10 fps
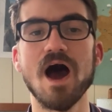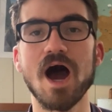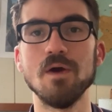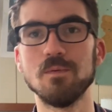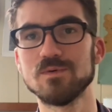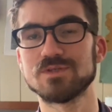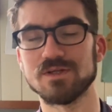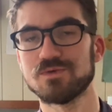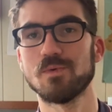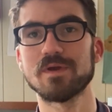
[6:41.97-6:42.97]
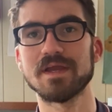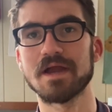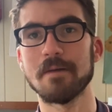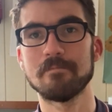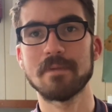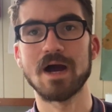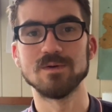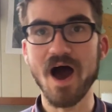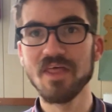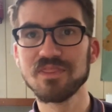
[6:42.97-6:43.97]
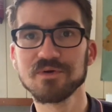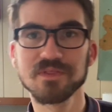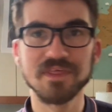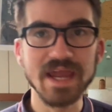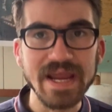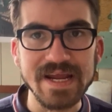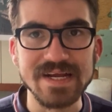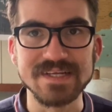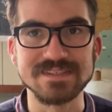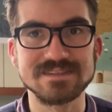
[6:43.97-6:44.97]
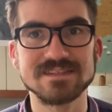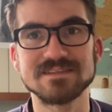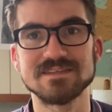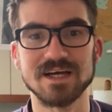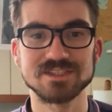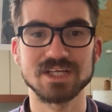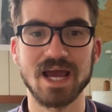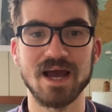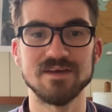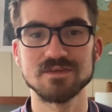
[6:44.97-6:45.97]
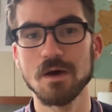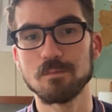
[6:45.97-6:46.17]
I will start talking about other things such as